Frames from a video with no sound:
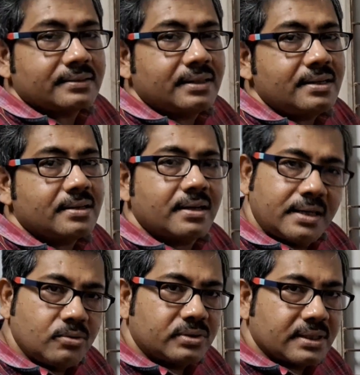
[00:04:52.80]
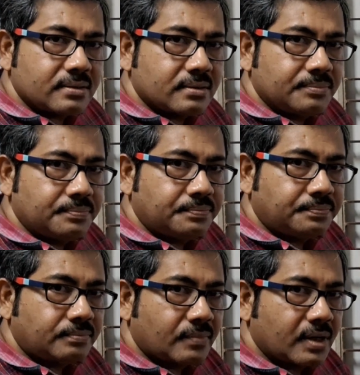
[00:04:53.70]
the cylinder reduces,
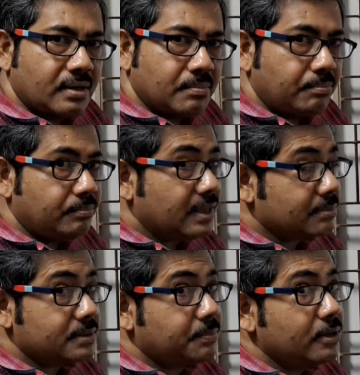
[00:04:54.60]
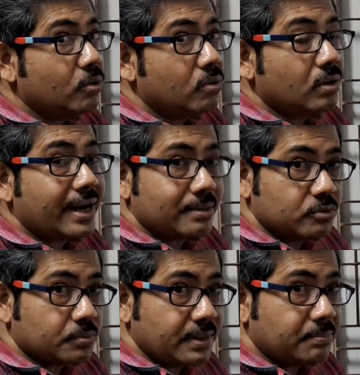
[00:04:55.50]
that means below
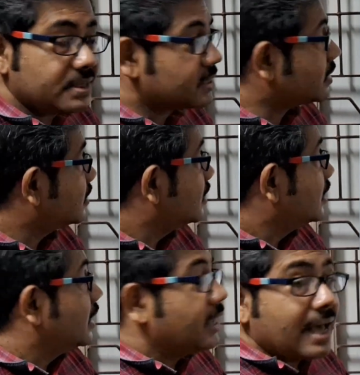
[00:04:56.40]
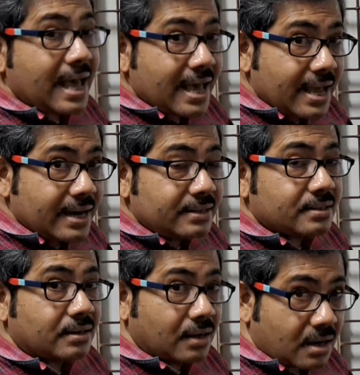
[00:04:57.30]
atmospheric pressure, and
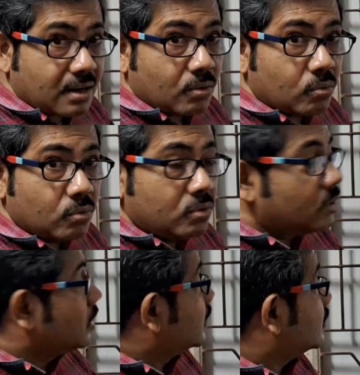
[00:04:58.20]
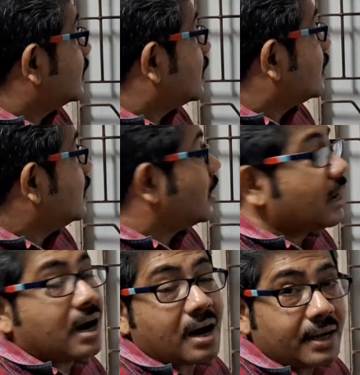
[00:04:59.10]
now the
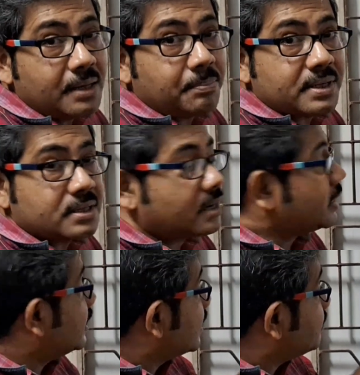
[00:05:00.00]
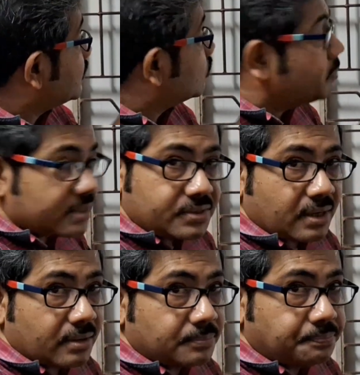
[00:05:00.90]
high pressure air petrol mixture